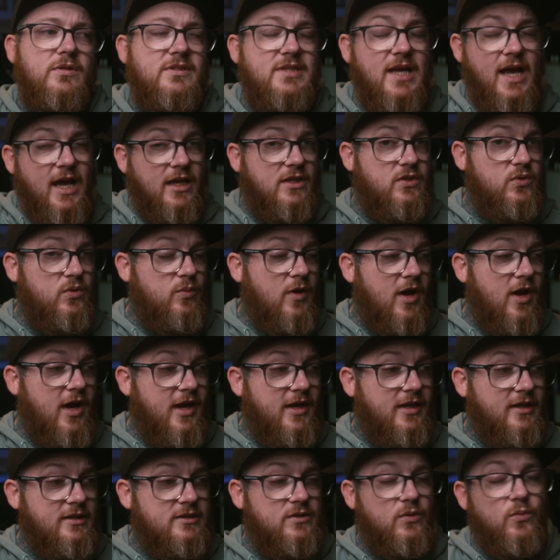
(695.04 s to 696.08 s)

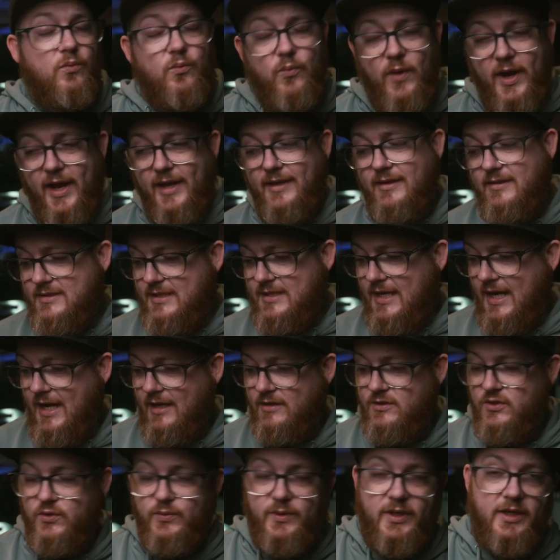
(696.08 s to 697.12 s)
tattoo-wise, when
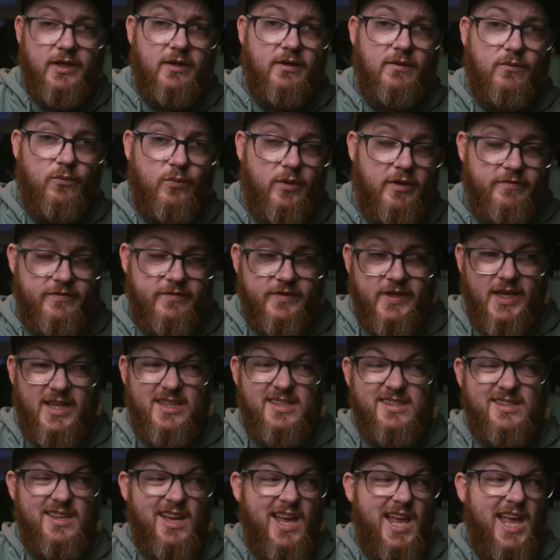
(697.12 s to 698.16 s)
tattooing with
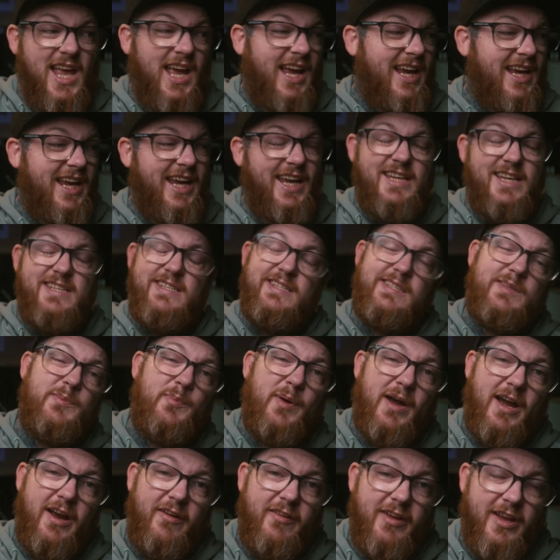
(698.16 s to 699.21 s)
this, easy to
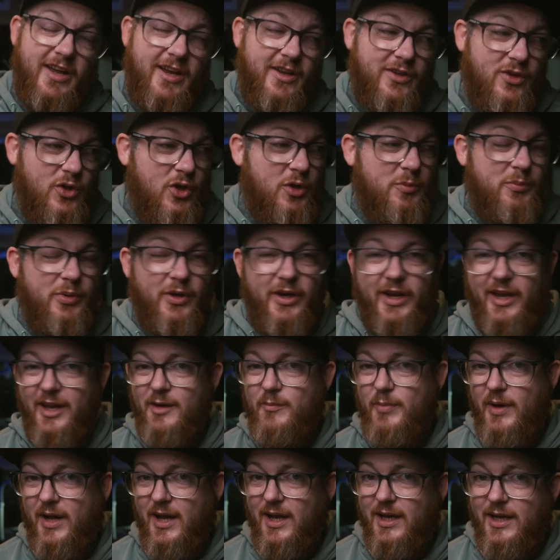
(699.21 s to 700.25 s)
barrier. You can put it in a
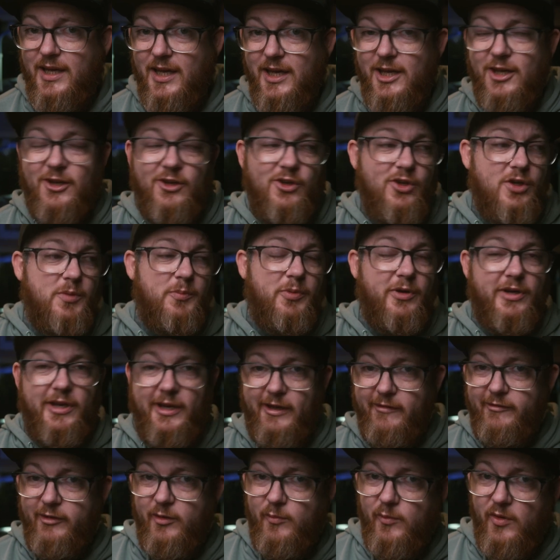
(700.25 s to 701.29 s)
bag. You can put
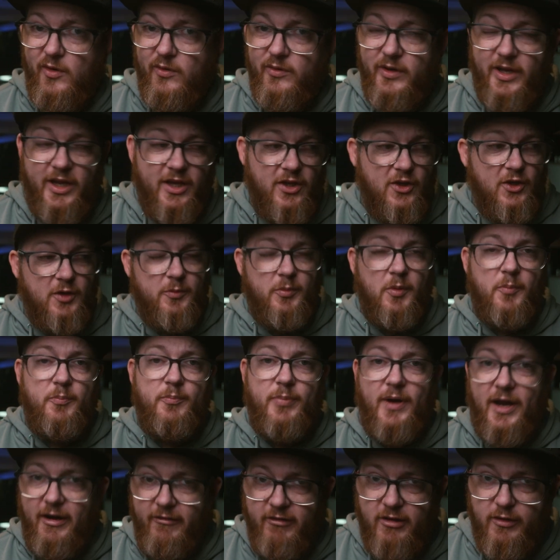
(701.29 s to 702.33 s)
cling film around it. You can put
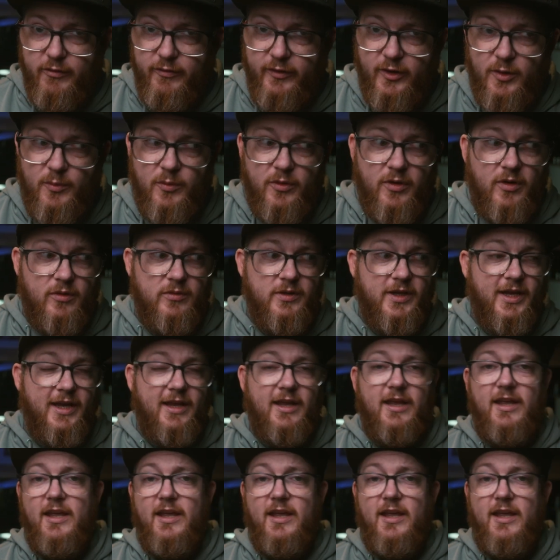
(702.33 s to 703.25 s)
barrier film around it.